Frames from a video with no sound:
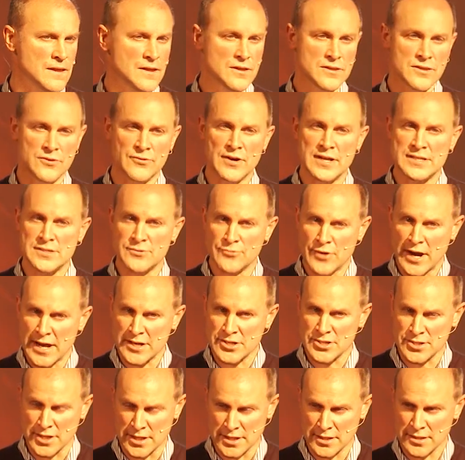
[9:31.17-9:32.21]
The
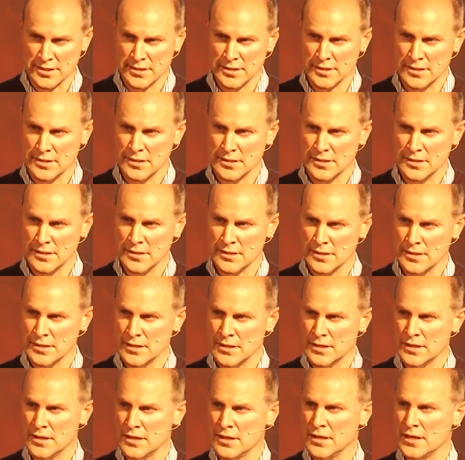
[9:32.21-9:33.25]
resurrection
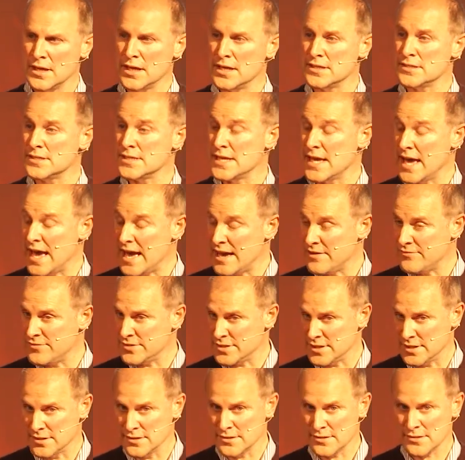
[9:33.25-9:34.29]
is the
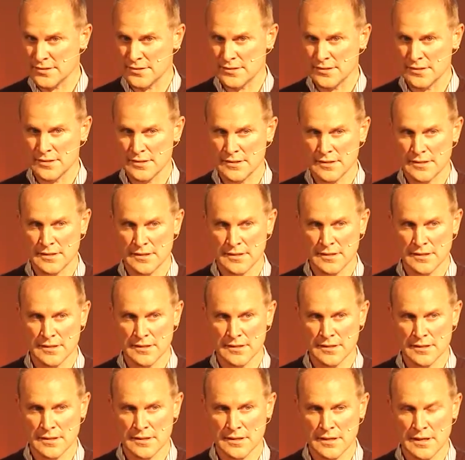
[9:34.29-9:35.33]
evidence
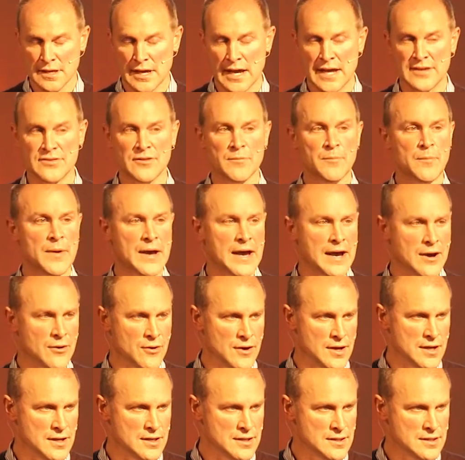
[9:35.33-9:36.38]
and the
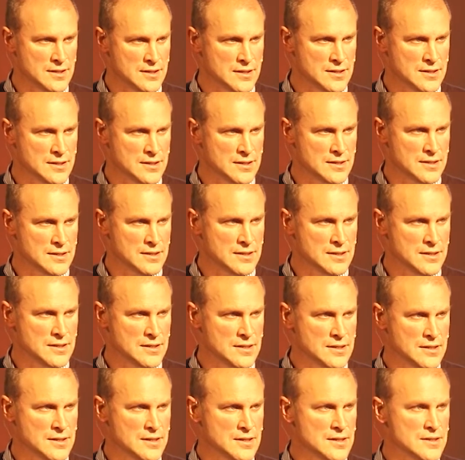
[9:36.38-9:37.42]
power
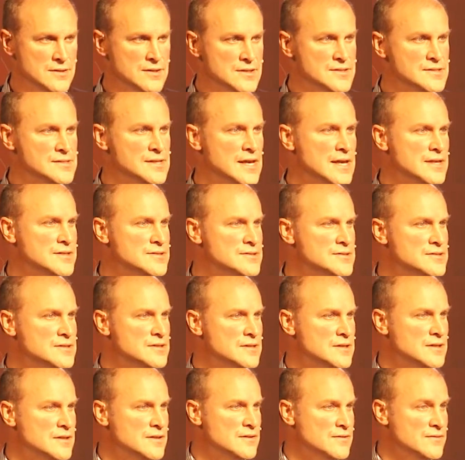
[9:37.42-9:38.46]
that
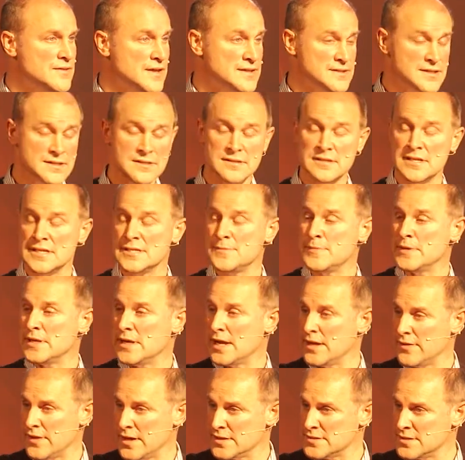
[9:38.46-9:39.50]
says that doesn't need to be
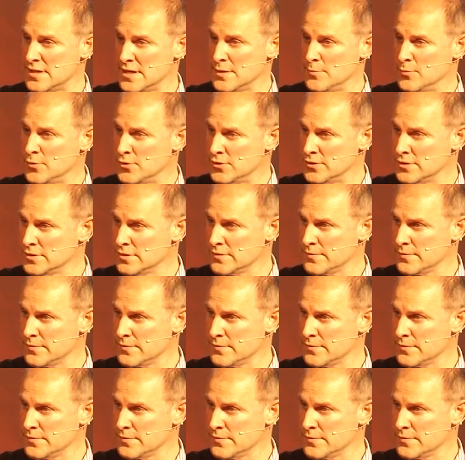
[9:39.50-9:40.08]
like that anymore.